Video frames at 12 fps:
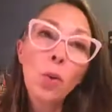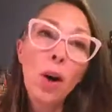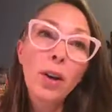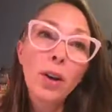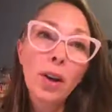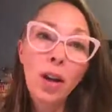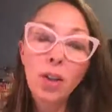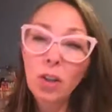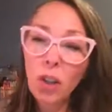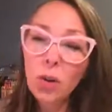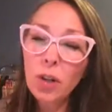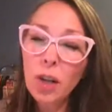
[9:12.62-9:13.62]
their watercolor,
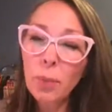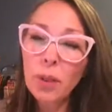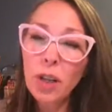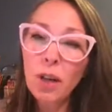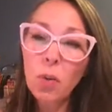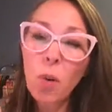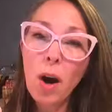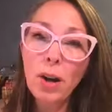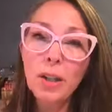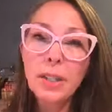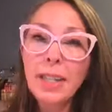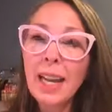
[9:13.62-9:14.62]
load it up with a lot of
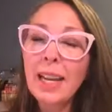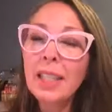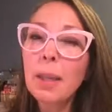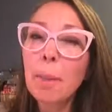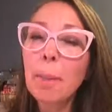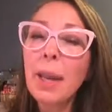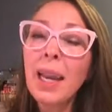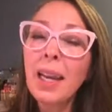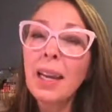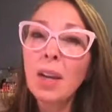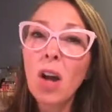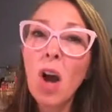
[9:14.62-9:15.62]
water, take some
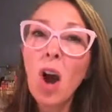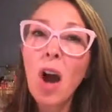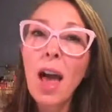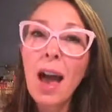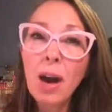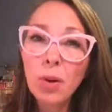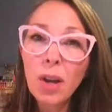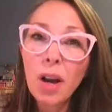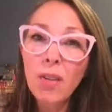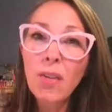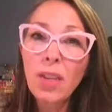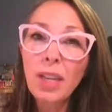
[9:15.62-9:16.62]
paint out
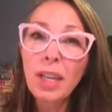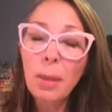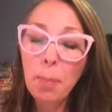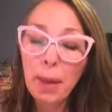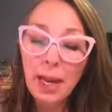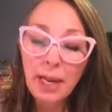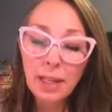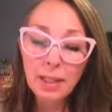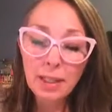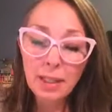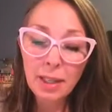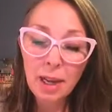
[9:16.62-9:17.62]
of the paint